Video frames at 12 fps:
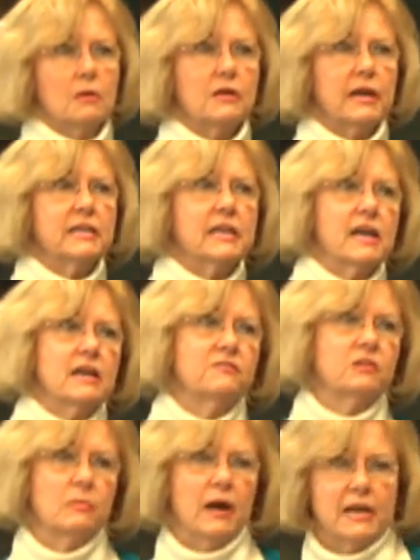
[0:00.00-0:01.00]
Okay, not
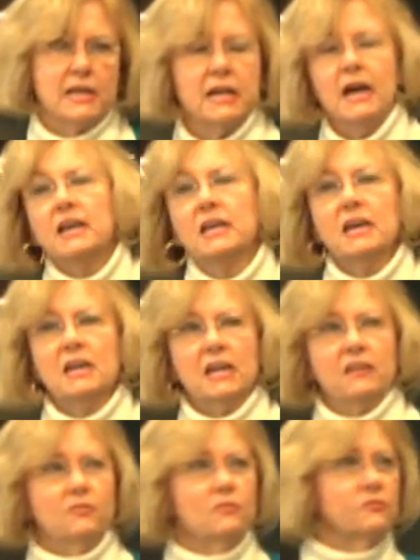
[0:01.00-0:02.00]
everybody yet
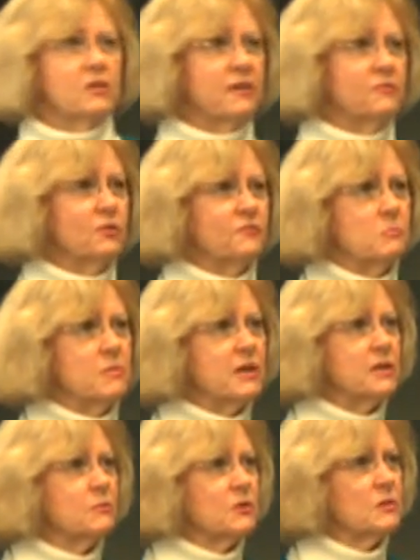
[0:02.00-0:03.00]
if, you are
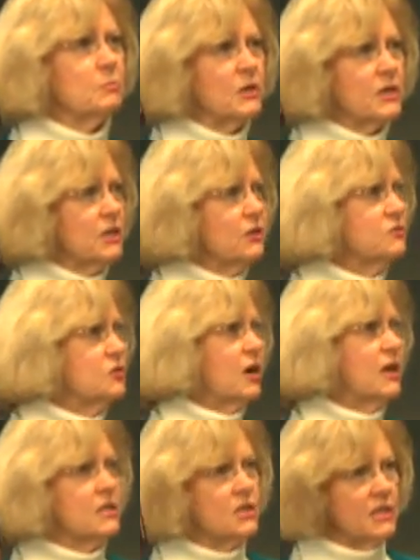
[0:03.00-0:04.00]
familiar with the book and you
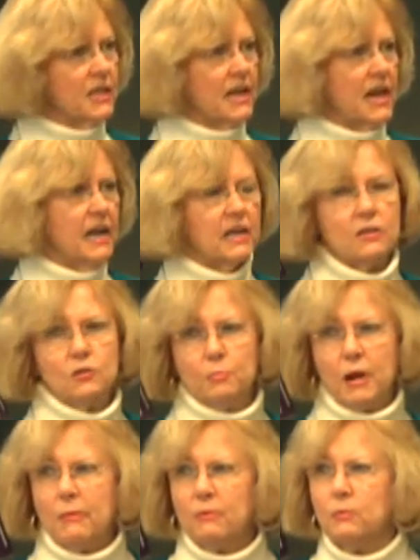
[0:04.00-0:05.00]
start looking at it, you're
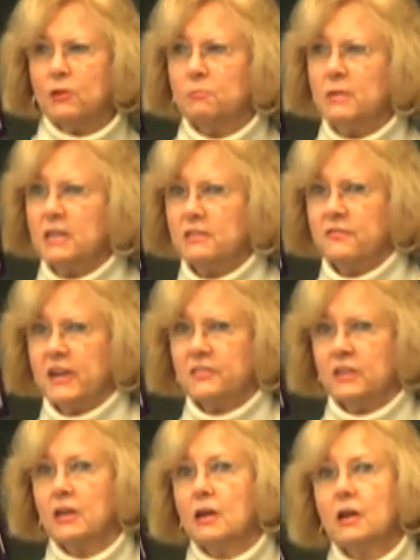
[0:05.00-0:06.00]
probably with me in the fact
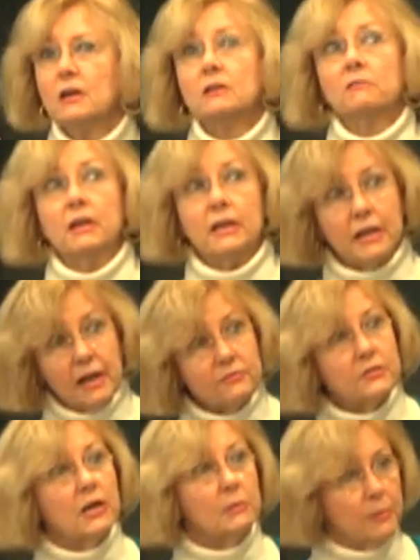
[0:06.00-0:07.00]
that you really have
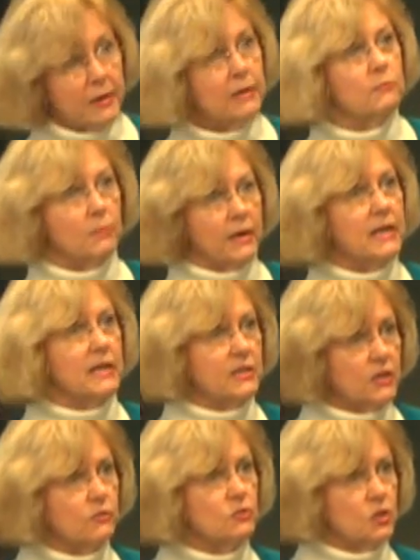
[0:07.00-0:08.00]
to open it and read it,
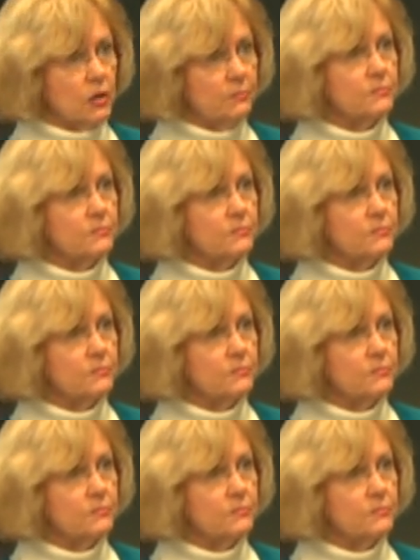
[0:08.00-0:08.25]
don't you?